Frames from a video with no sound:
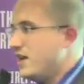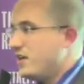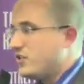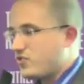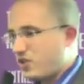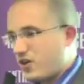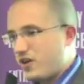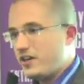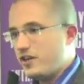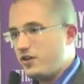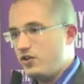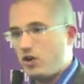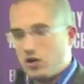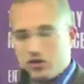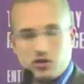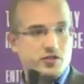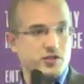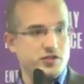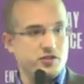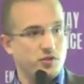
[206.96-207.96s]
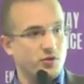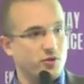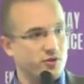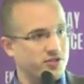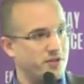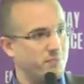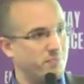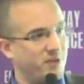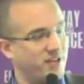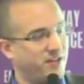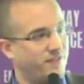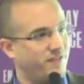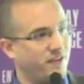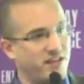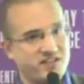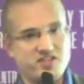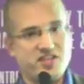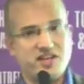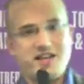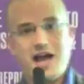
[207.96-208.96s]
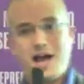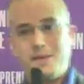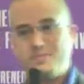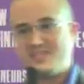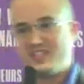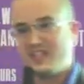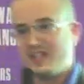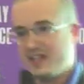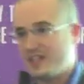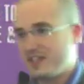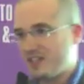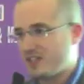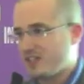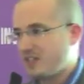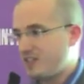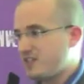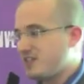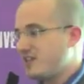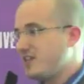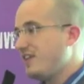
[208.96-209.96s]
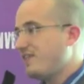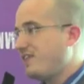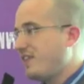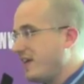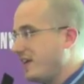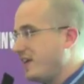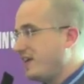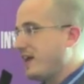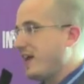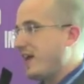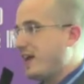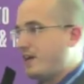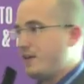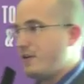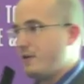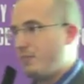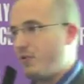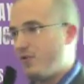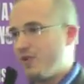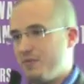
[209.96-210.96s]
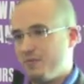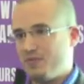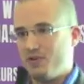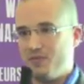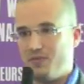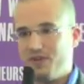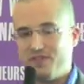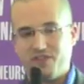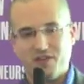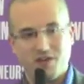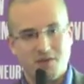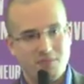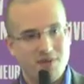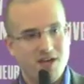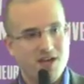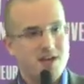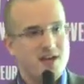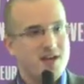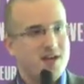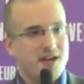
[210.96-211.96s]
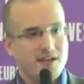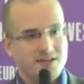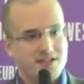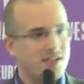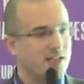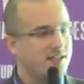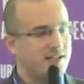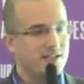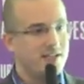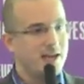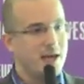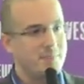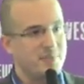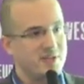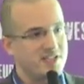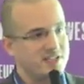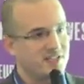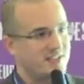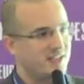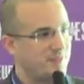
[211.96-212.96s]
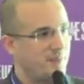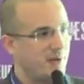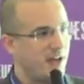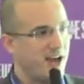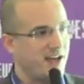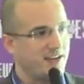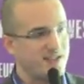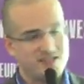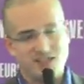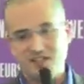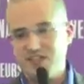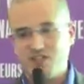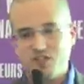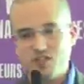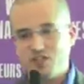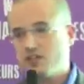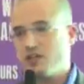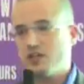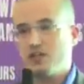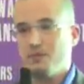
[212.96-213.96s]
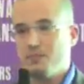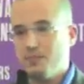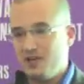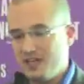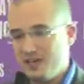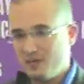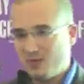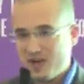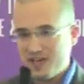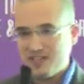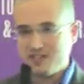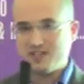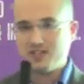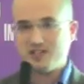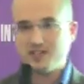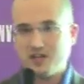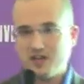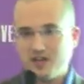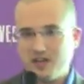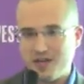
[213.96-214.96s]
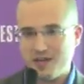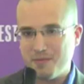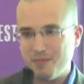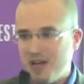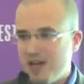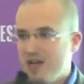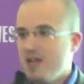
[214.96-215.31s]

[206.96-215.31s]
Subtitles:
trying to knock on the doors of big venture capitalists and see if they can get an appointment with them and sending their business plans. And it's just a complete waste of time